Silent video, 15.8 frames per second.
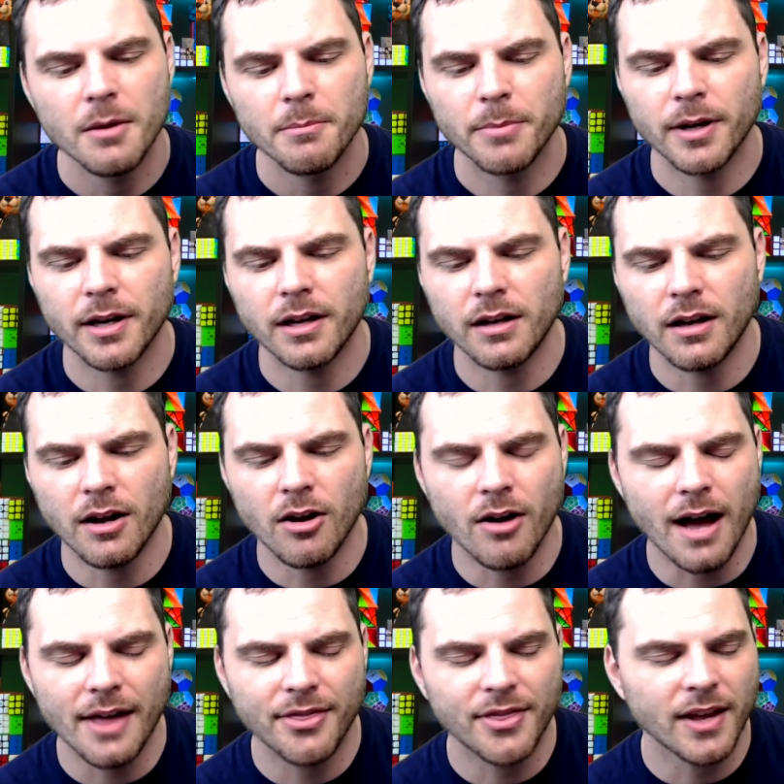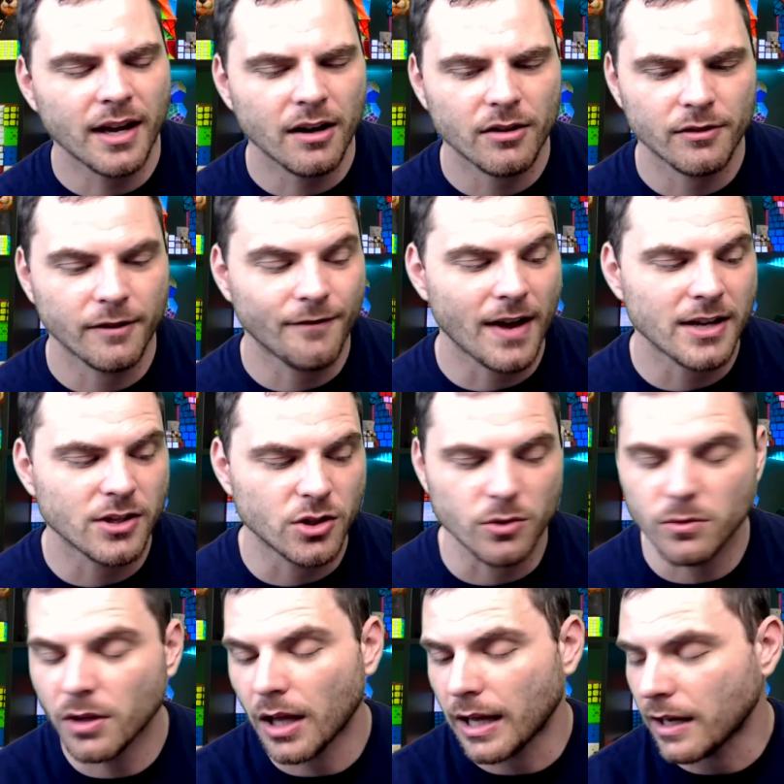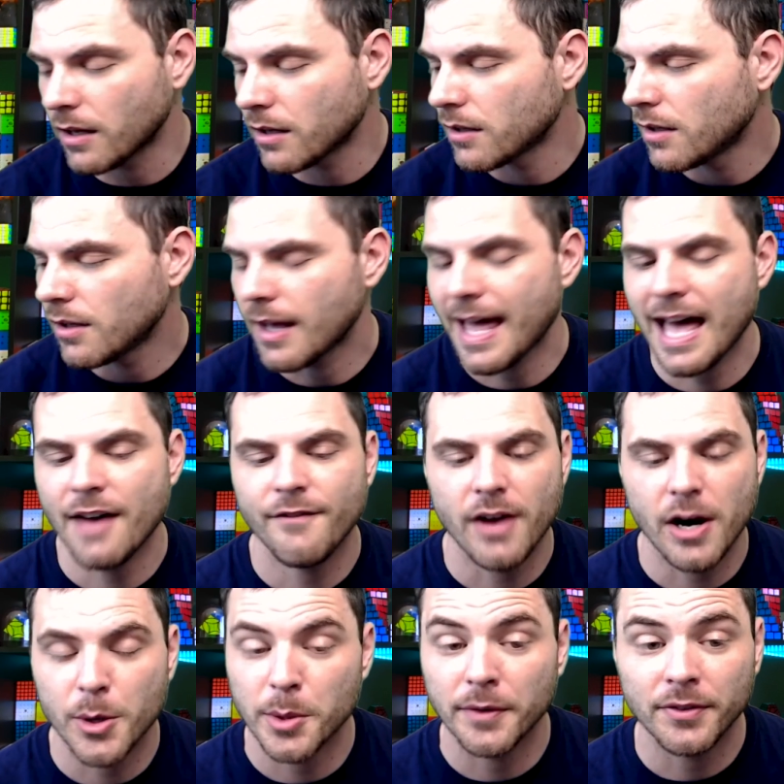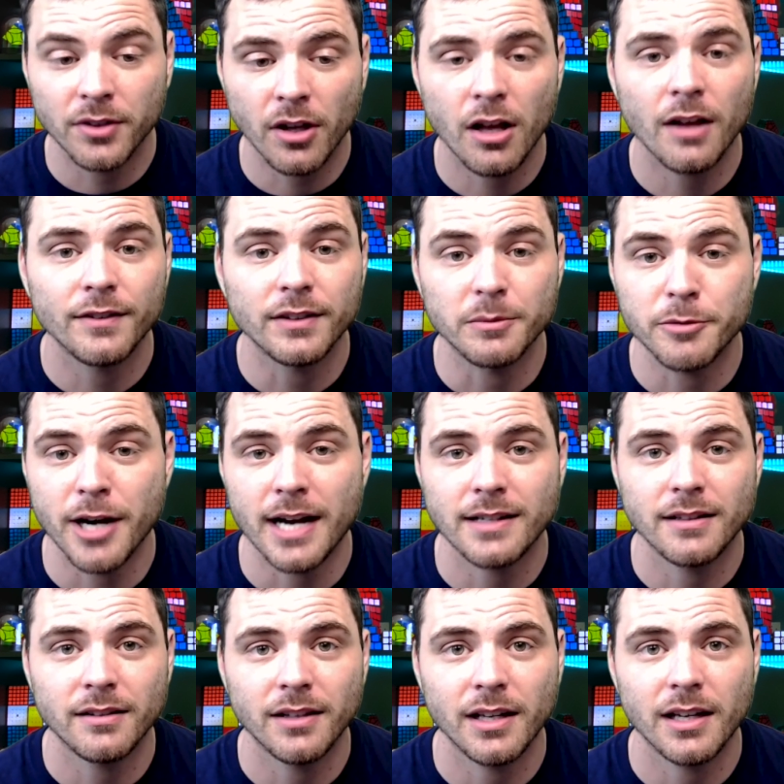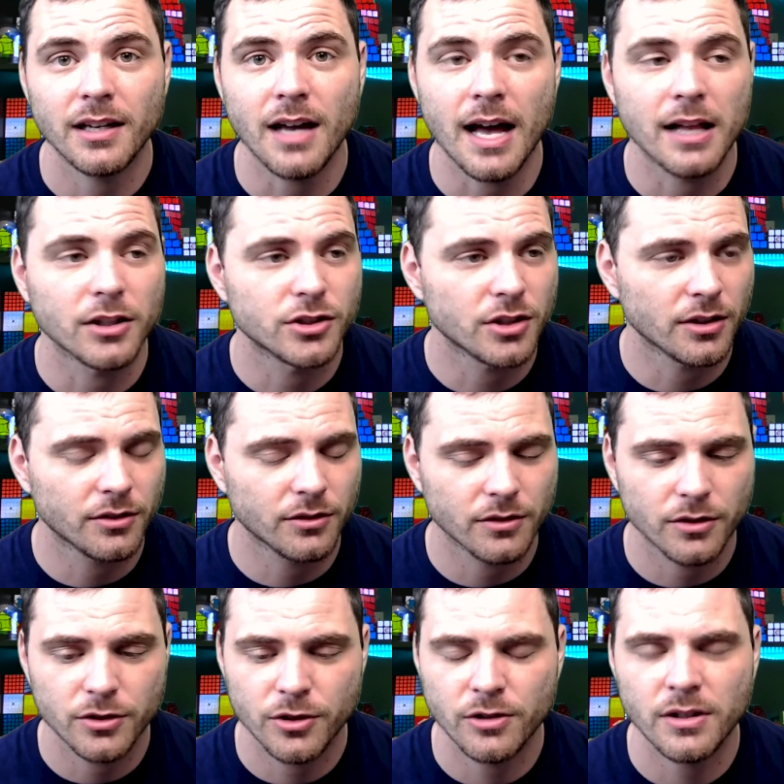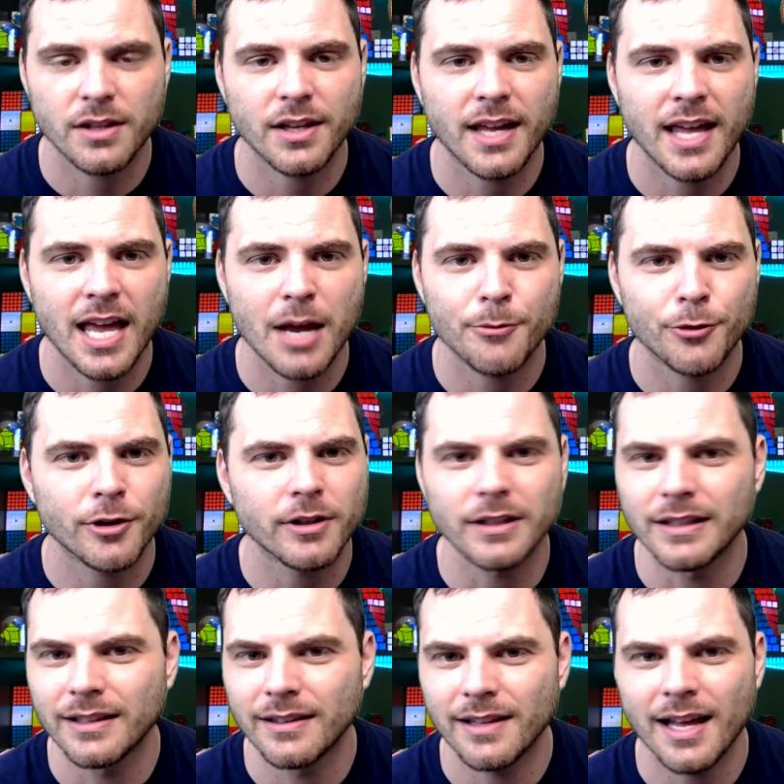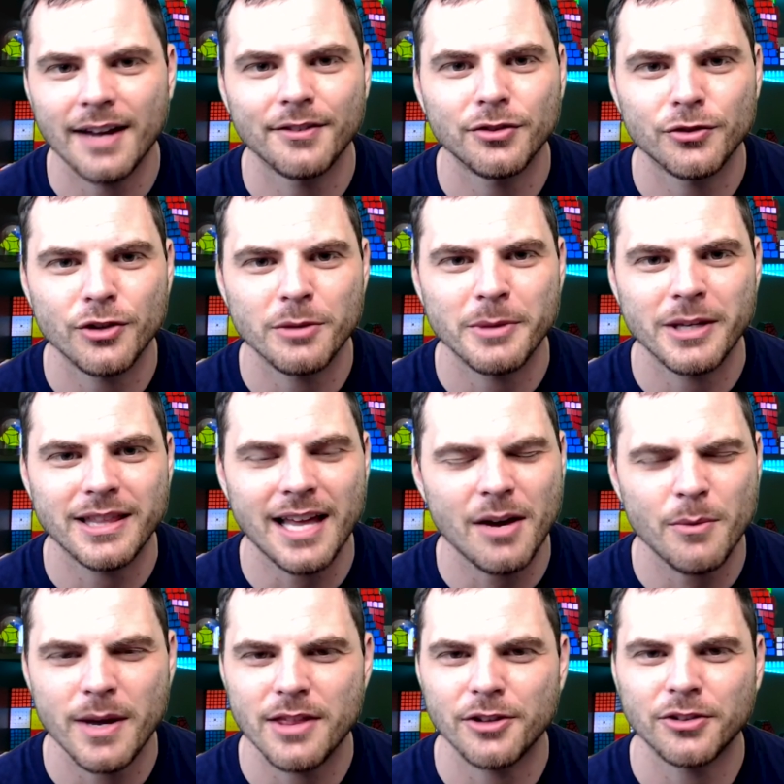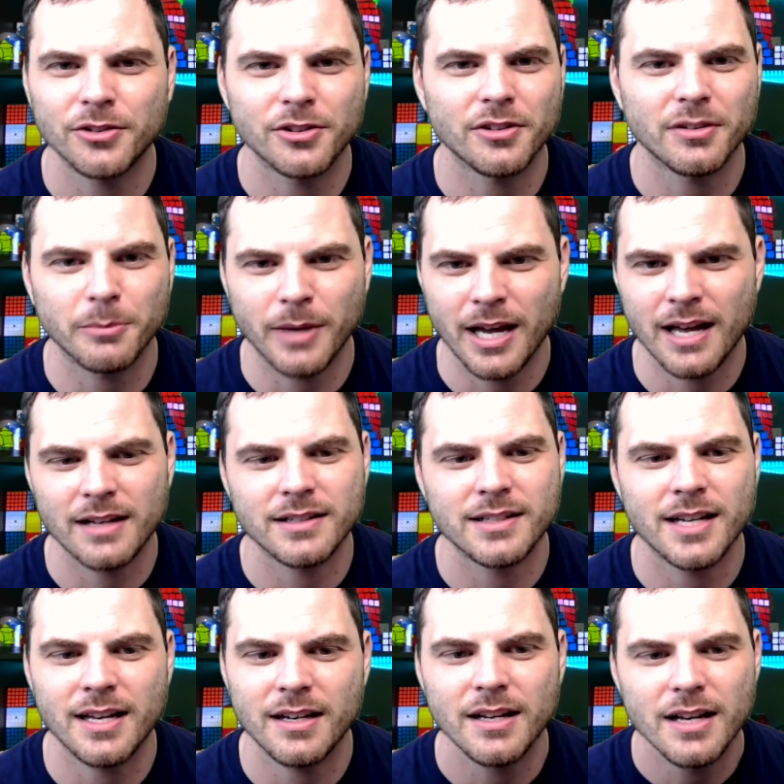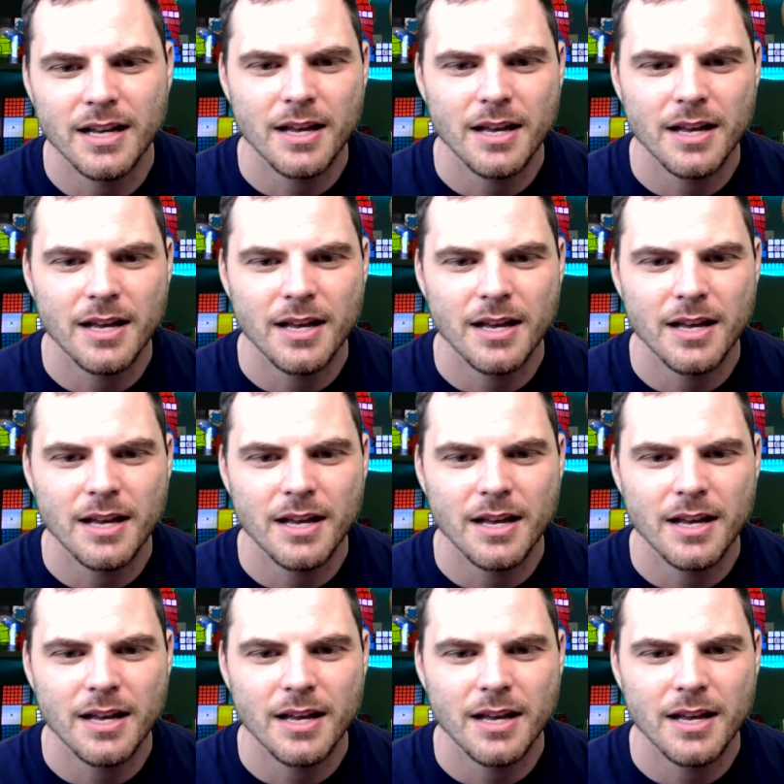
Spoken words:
But I think if I do like a half hour of solve, the practicing, I'll just turn on the camera, live stream it. That way there's still some content.